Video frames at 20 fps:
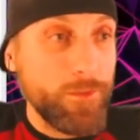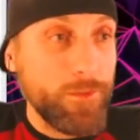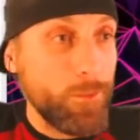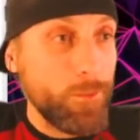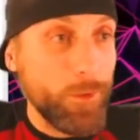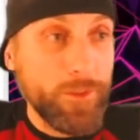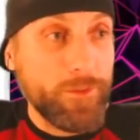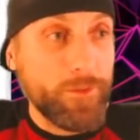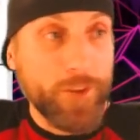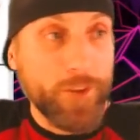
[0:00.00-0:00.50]

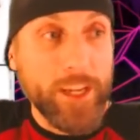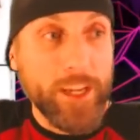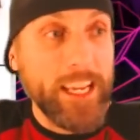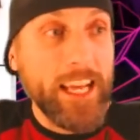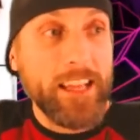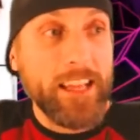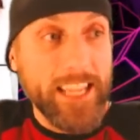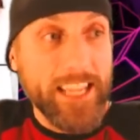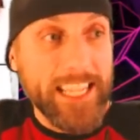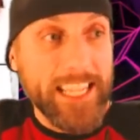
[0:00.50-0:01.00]
would
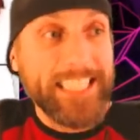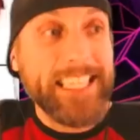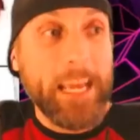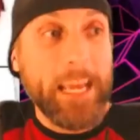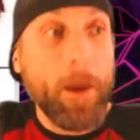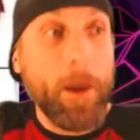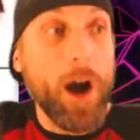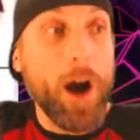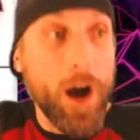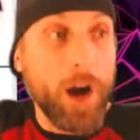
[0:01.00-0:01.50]
forget that it's a
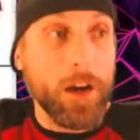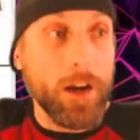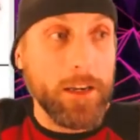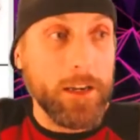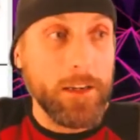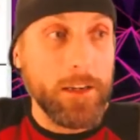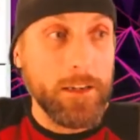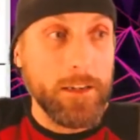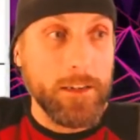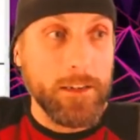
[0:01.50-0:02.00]
bug.
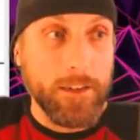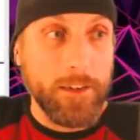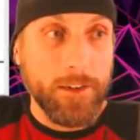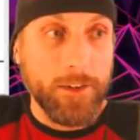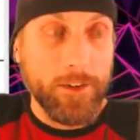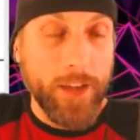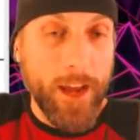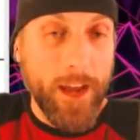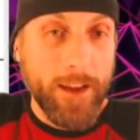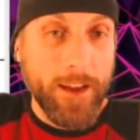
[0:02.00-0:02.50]

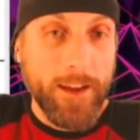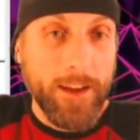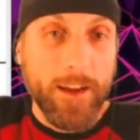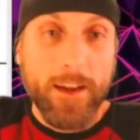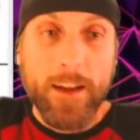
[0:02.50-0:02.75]
Okay.